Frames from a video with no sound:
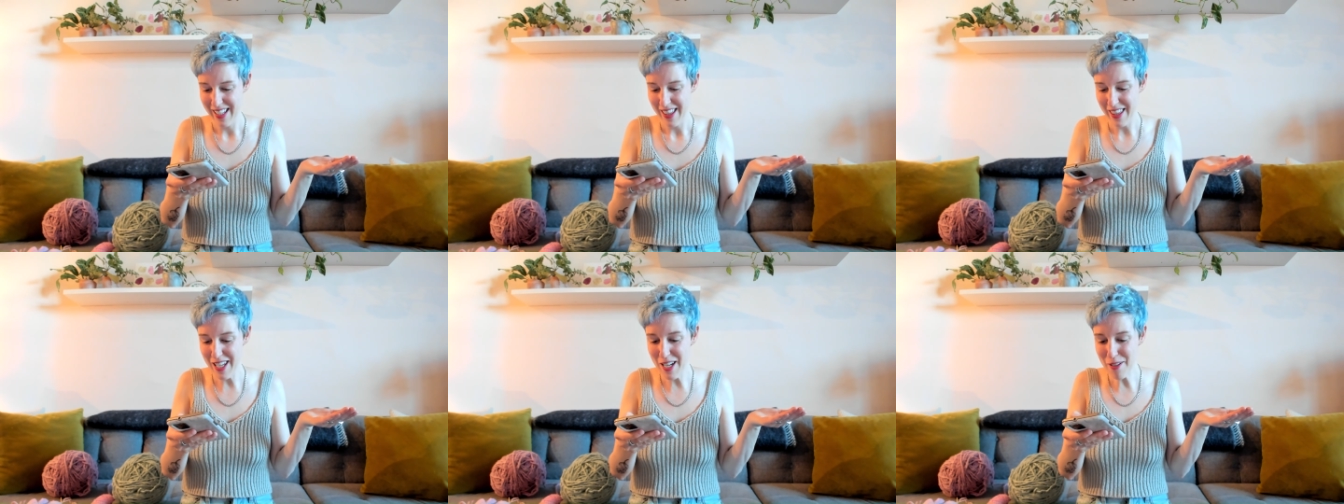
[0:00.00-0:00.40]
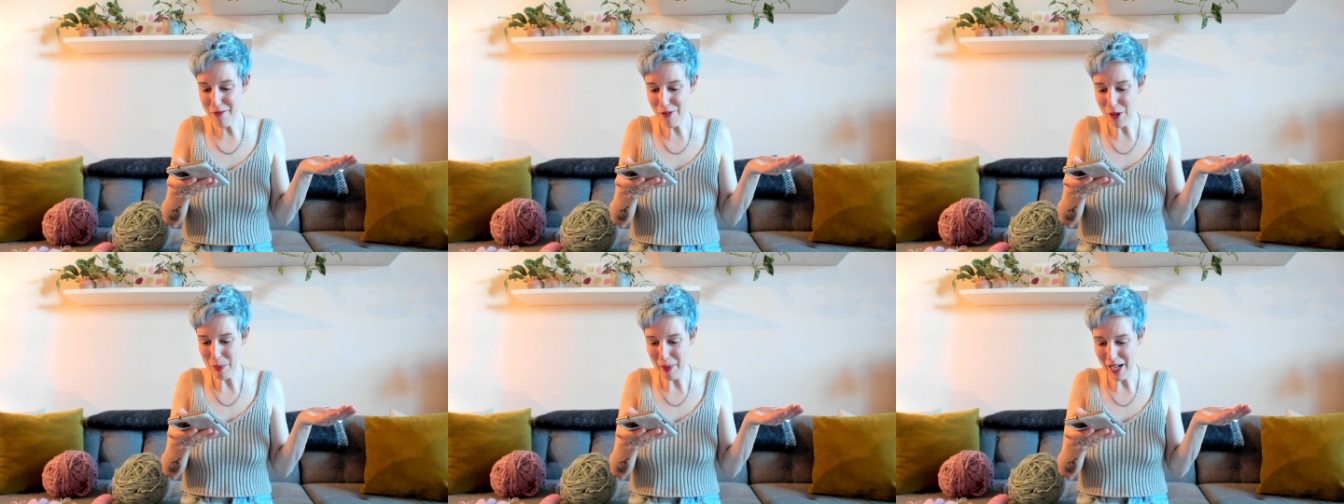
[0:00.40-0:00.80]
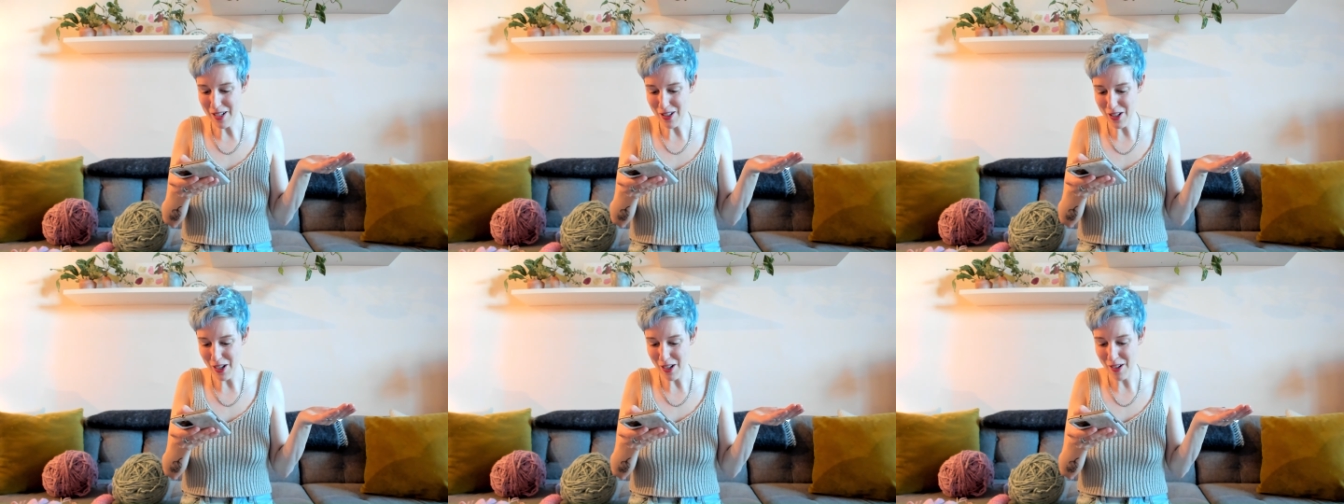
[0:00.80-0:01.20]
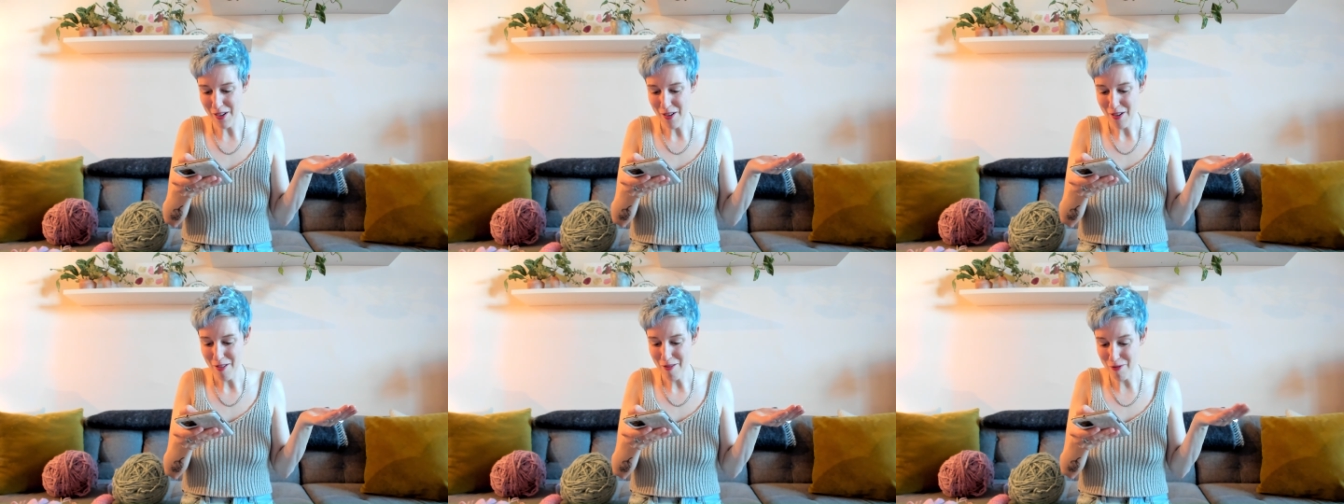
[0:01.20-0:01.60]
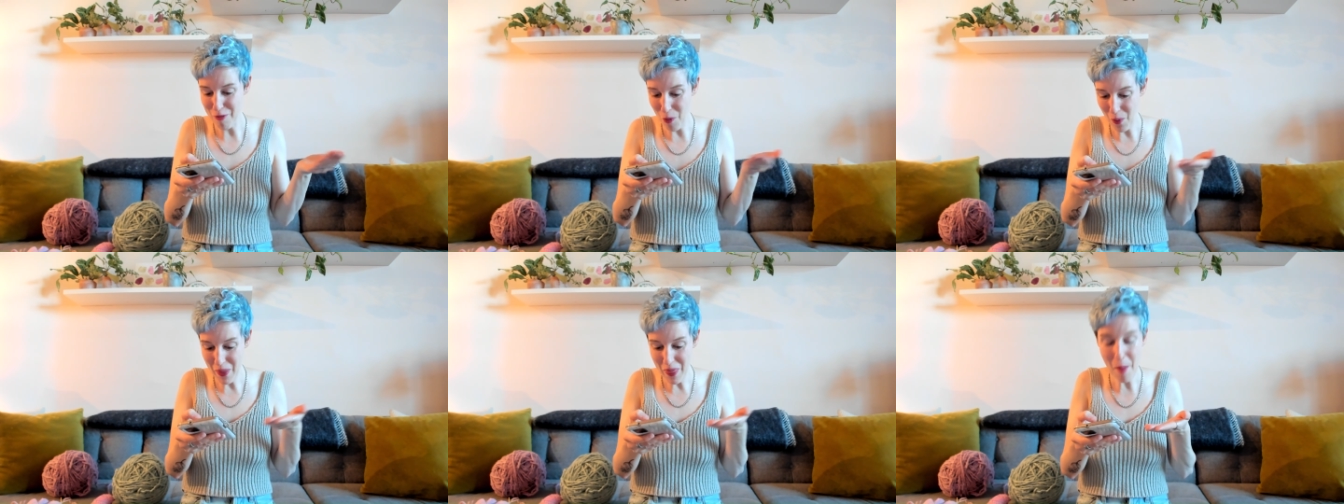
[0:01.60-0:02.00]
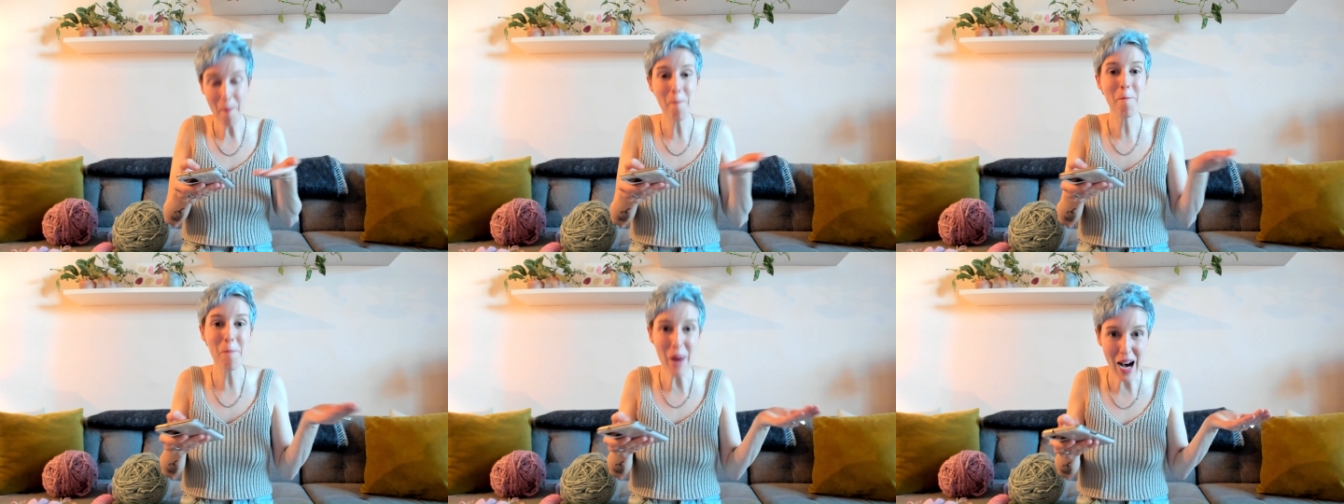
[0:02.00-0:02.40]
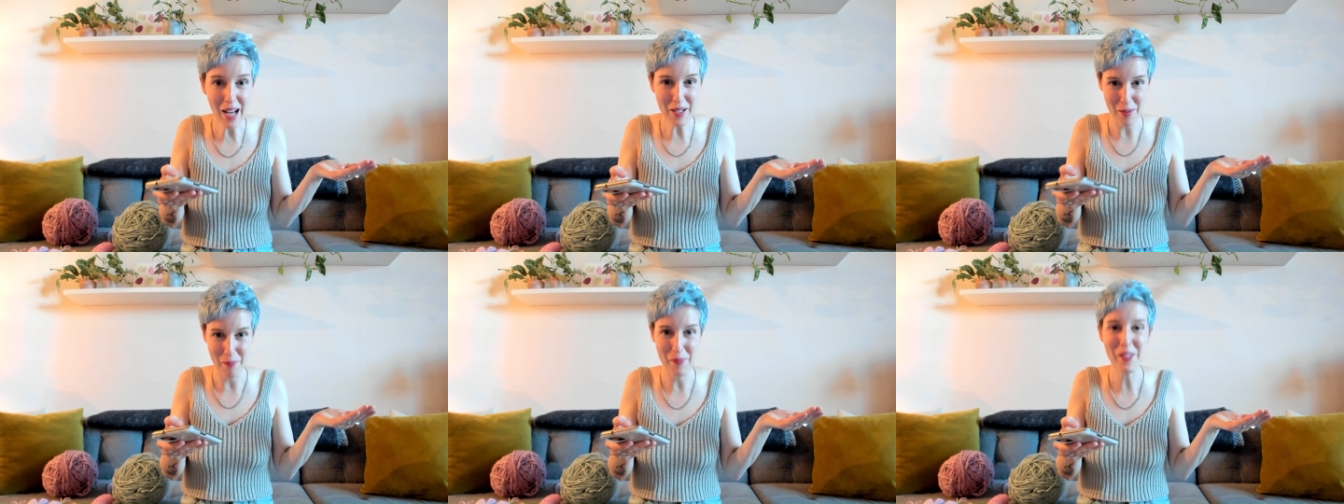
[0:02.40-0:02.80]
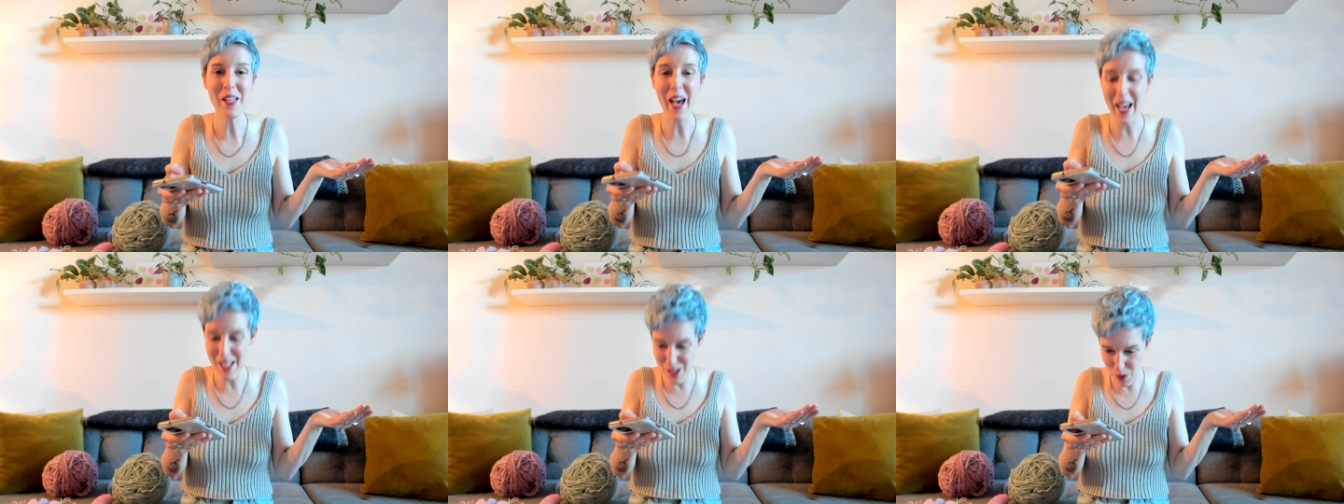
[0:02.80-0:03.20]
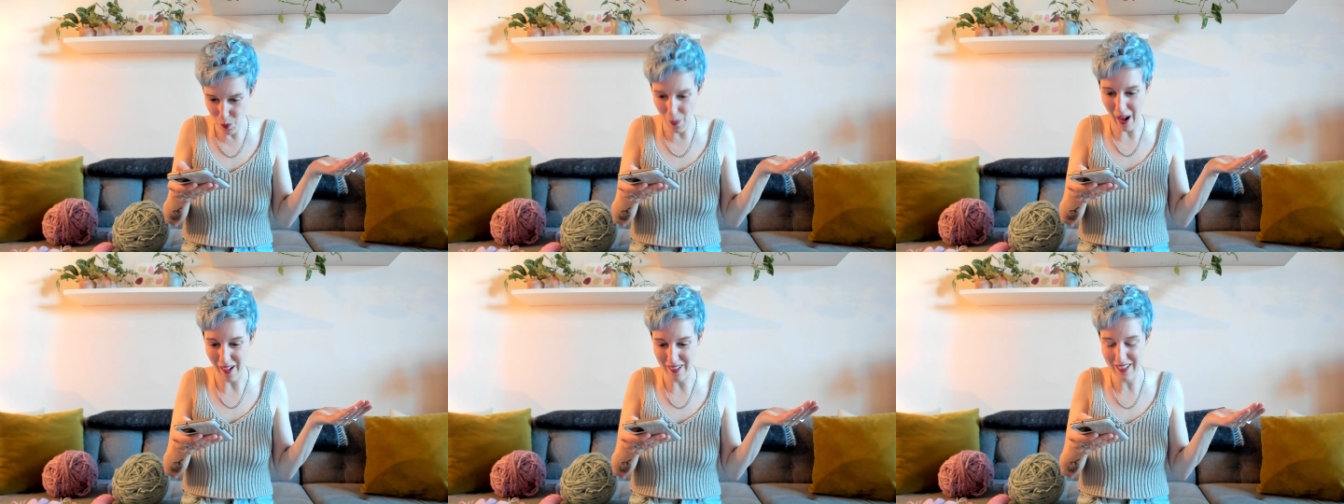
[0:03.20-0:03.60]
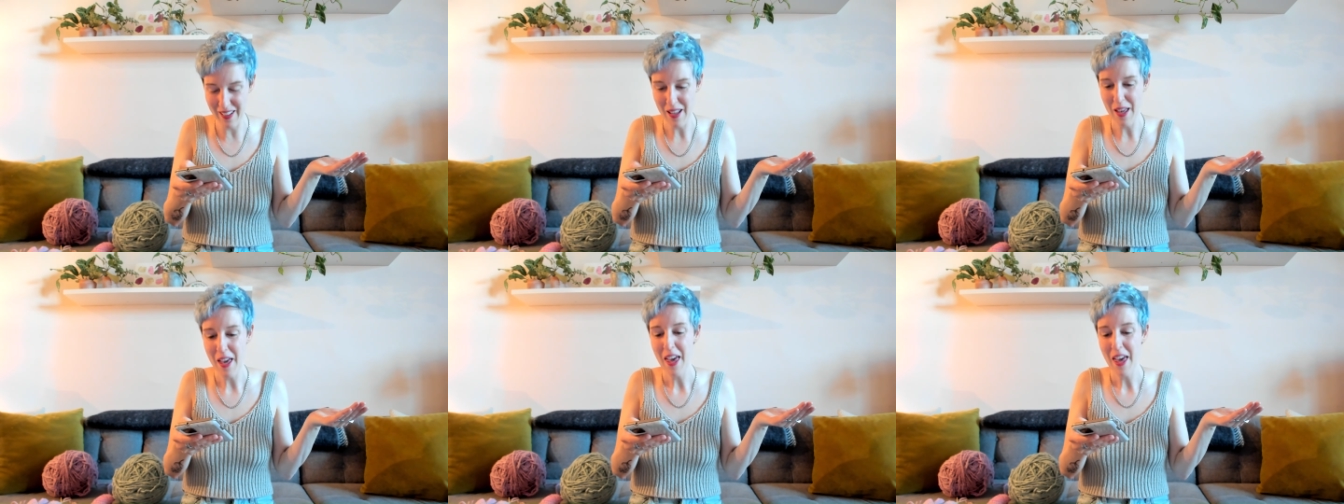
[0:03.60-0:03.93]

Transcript: the information for the bottoms as well.